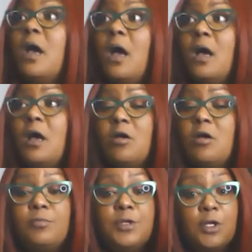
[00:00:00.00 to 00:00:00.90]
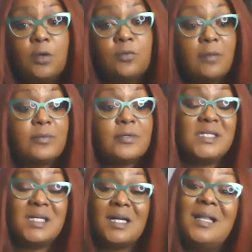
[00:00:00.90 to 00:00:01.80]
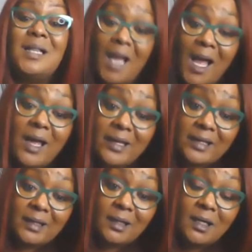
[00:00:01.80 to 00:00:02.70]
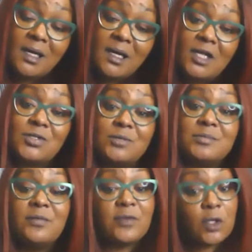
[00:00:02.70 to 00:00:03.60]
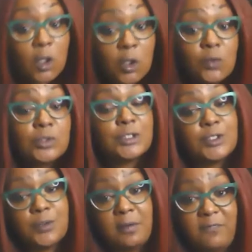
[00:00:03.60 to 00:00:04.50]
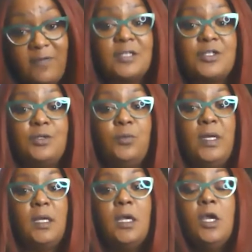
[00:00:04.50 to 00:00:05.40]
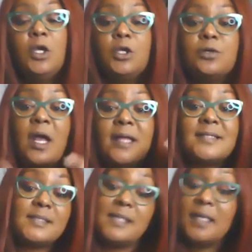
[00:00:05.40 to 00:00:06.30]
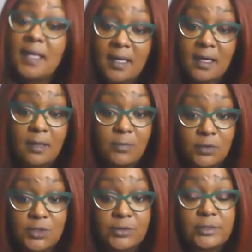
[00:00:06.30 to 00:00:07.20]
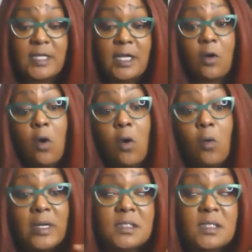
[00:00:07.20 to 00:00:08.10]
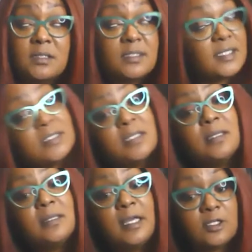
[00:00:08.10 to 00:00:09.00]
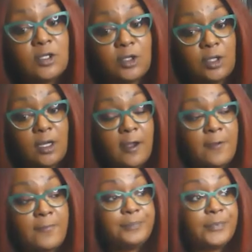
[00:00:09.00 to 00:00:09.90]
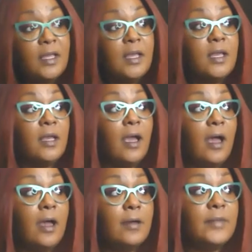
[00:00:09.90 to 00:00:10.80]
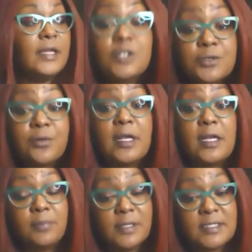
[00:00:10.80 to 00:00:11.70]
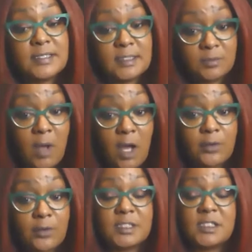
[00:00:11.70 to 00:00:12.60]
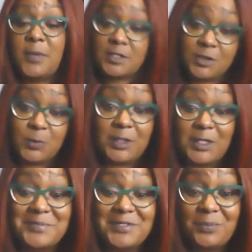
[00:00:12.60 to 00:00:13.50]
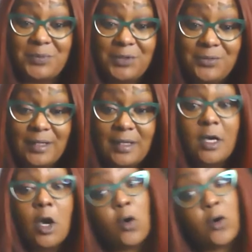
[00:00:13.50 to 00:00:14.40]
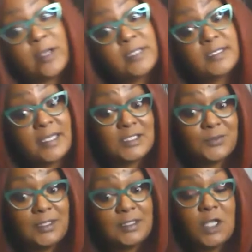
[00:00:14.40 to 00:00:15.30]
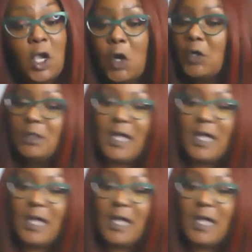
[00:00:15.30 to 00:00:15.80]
um, you know, numbers decline in terms of inclusion during Fashion Week. You're not seeing commercials that are always consistently in, um, um, integrating plus size models, especially when it comes mm-hmm. to beauty or accessories or